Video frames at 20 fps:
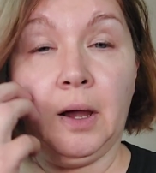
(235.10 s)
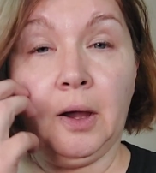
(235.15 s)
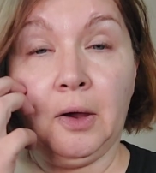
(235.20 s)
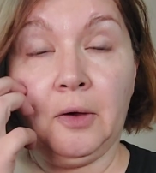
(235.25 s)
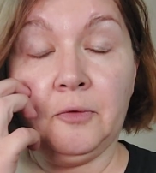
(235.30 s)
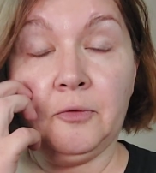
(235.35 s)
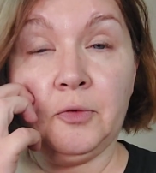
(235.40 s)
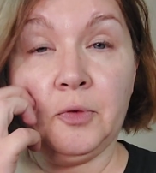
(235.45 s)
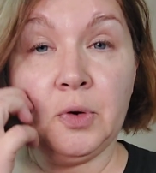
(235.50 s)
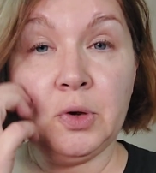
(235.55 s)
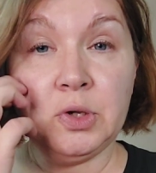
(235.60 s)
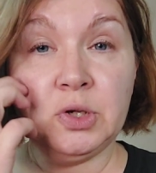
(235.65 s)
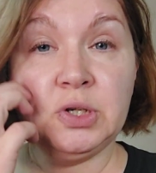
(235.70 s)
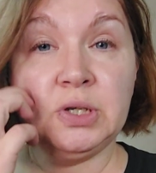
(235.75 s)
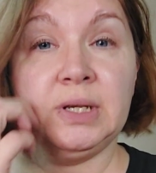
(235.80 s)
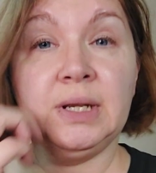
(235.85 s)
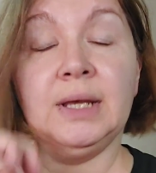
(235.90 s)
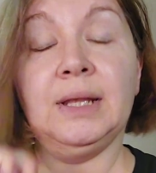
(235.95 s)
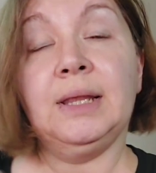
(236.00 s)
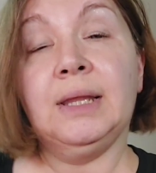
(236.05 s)

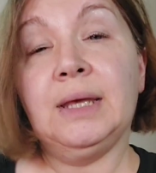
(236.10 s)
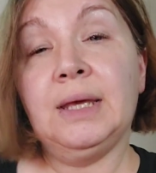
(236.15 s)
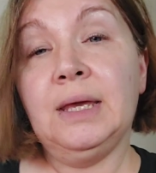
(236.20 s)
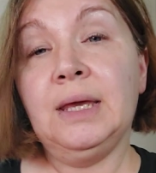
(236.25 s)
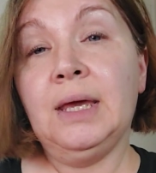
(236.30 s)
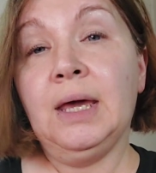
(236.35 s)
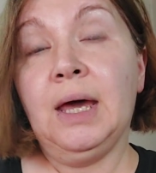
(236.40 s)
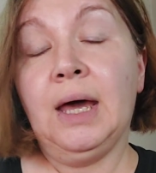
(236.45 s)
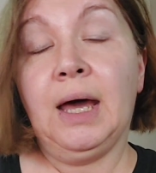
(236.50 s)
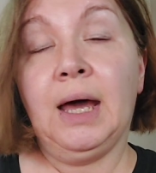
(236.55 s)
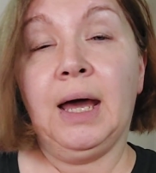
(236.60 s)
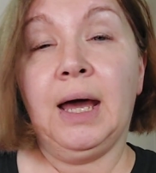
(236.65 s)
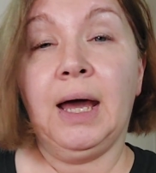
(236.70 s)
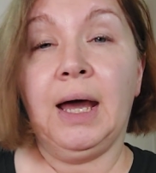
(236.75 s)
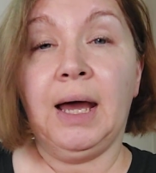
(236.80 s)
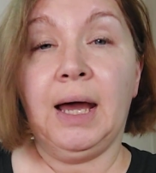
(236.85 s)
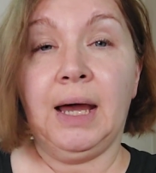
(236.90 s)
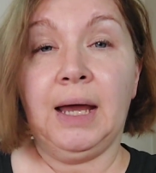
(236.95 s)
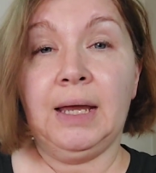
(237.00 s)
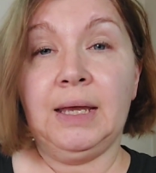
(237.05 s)
Unfortunately,
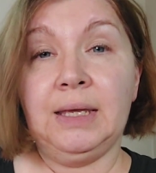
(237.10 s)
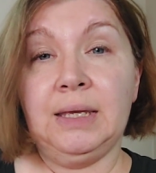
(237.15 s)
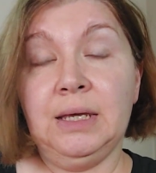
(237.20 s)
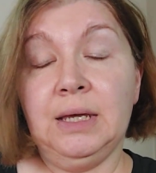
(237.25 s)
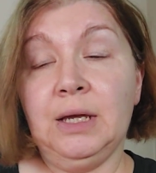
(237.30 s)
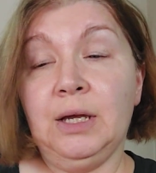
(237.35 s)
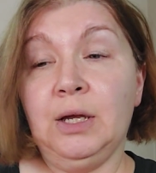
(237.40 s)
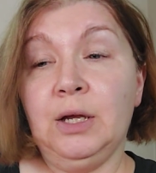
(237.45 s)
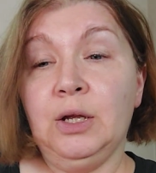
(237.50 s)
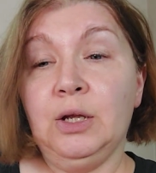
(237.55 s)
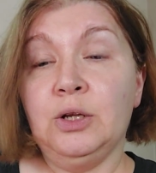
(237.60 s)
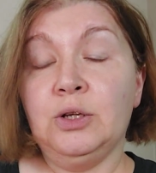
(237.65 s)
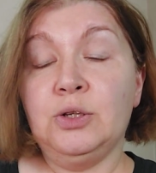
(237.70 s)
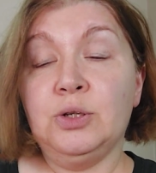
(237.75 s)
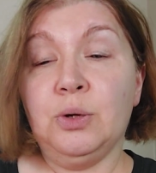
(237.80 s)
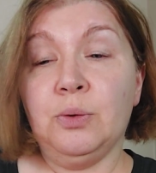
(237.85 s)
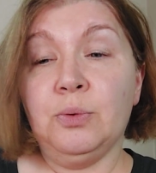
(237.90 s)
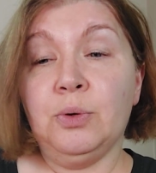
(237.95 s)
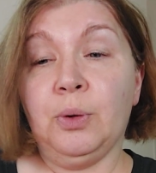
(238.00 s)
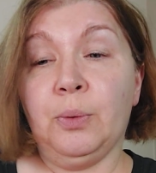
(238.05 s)
I
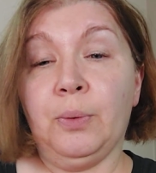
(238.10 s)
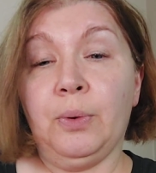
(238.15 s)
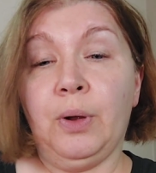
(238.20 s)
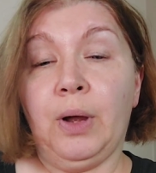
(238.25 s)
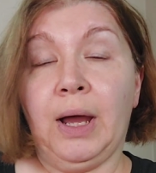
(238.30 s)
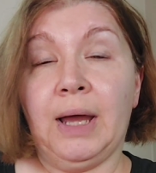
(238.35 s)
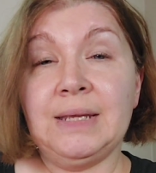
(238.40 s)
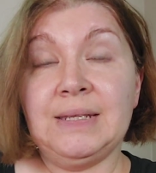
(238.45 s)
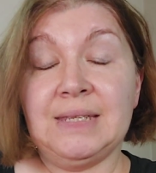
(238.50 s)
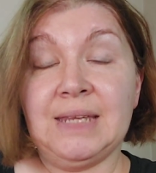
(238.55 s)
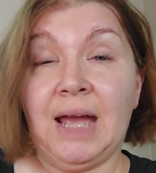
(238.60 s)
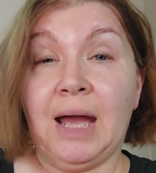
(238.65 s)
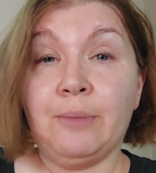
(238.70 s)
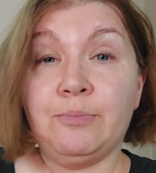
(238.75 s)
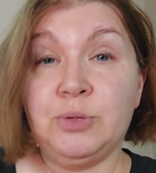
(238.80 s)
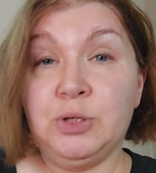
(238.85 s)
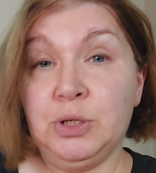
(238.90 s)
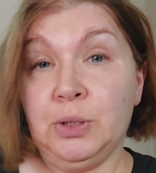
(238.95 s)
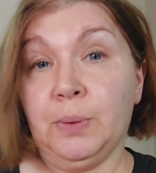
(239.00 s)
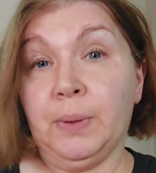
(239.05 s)
don't know, I
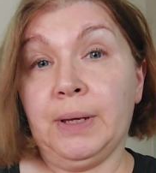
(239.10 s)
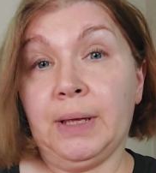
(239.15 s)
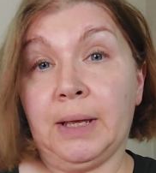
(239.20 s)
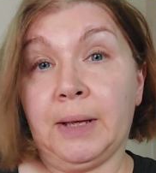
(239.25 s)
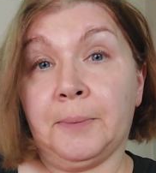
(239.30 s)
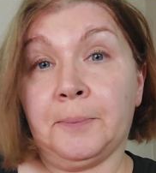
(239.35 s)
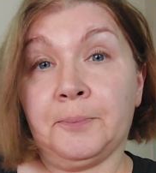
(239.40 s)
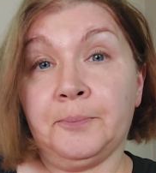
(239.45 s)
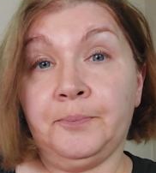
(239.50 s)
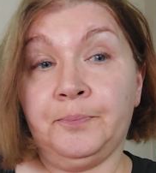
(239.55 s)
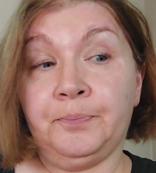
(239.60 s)
stopped doing